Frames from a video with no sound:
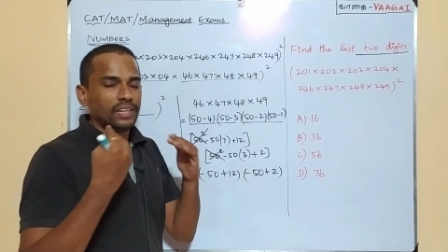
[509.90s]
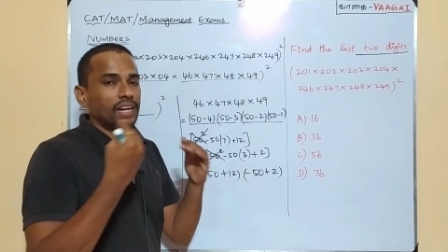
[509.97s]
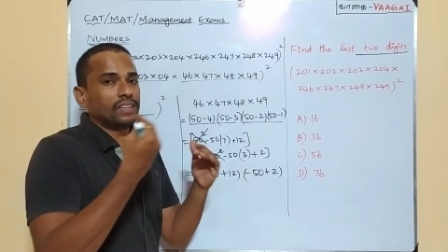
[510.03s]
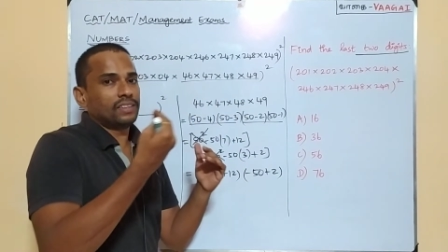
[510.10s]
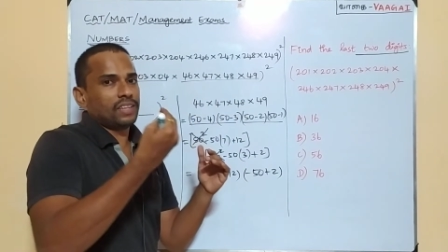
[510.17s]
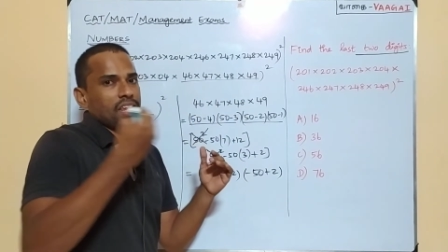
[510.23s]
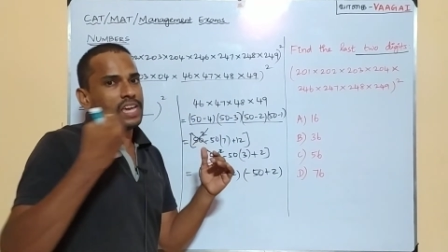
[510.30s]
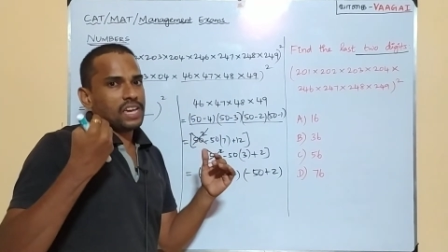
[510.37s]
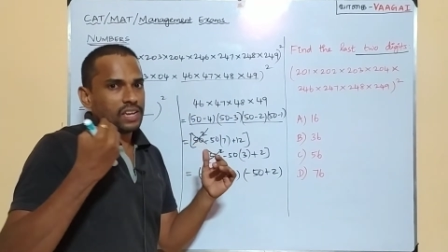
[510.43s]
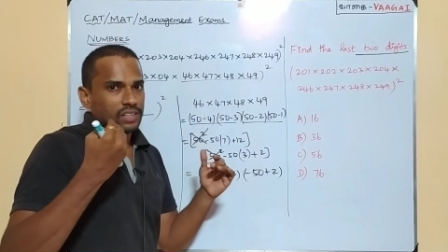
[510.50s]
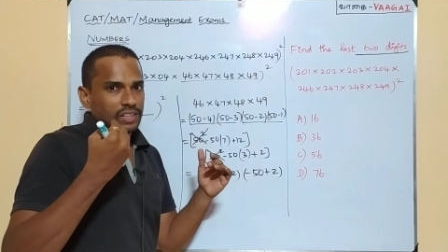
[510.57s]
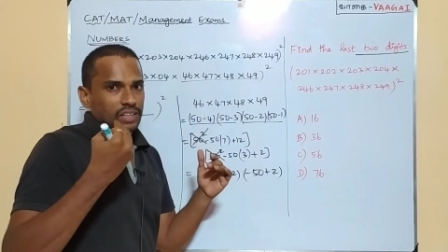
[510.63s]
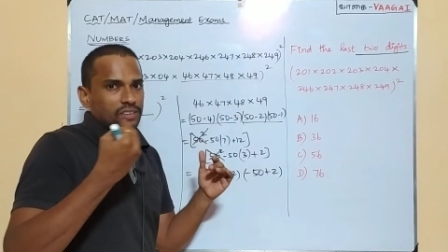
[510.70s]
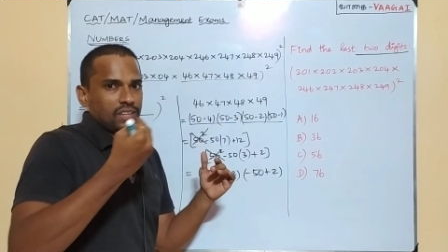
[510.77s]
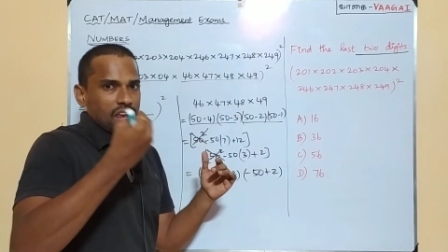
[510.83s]
that
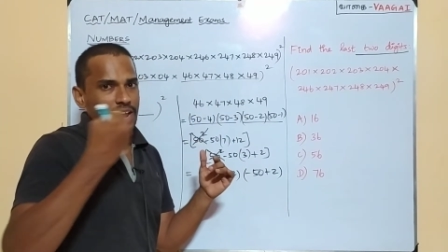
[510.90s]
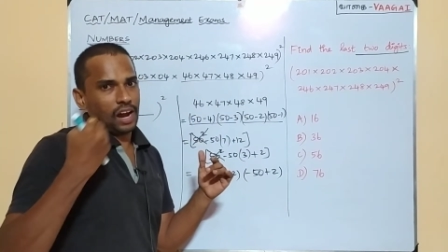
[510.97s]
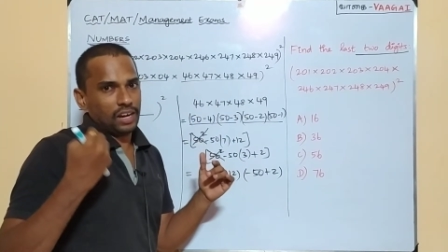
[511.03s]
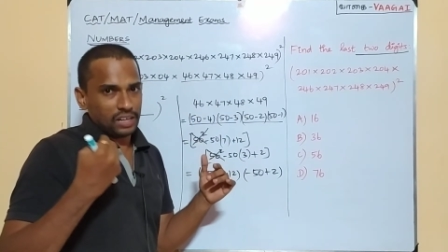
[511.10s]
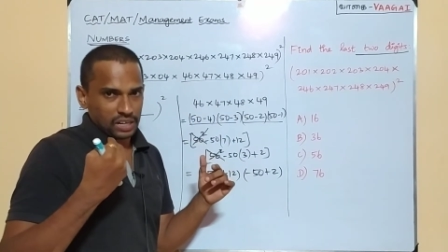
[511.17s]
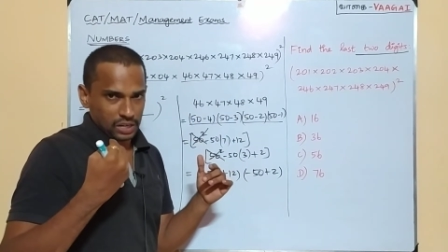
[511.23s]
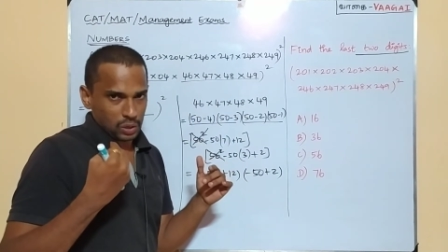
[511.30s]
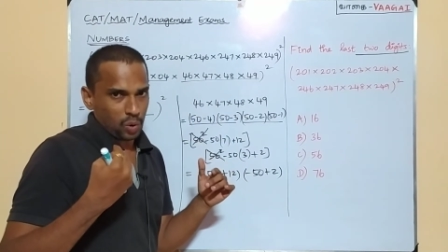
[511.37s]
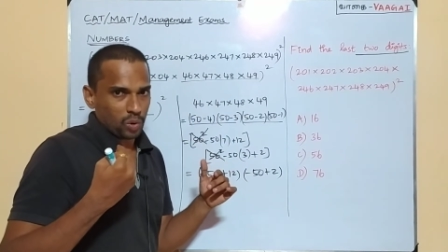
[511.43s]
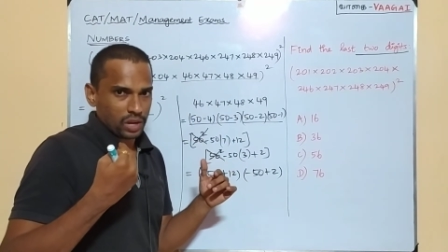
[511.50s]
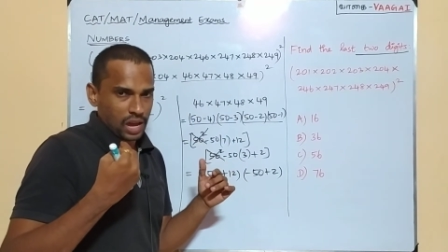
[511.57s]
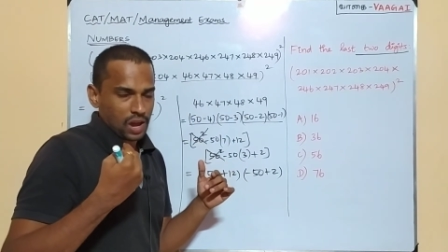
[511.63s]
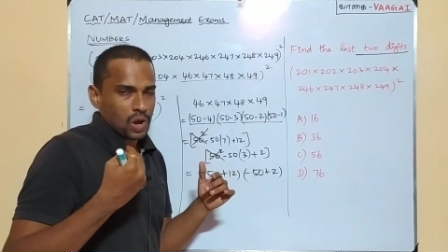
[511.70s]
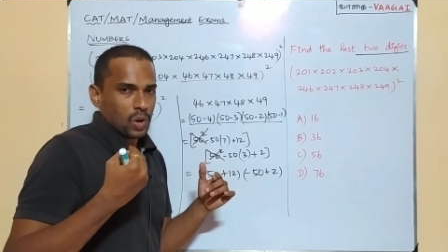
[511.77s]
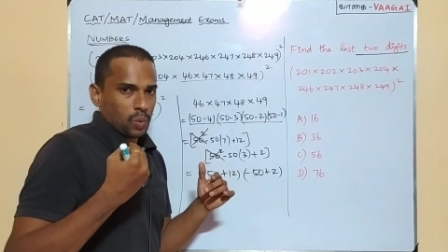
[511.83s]
3, the 300,
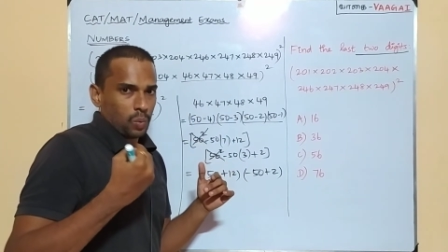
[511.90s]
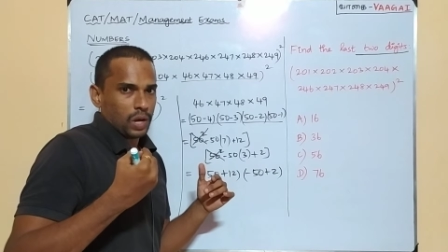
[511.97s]
okay?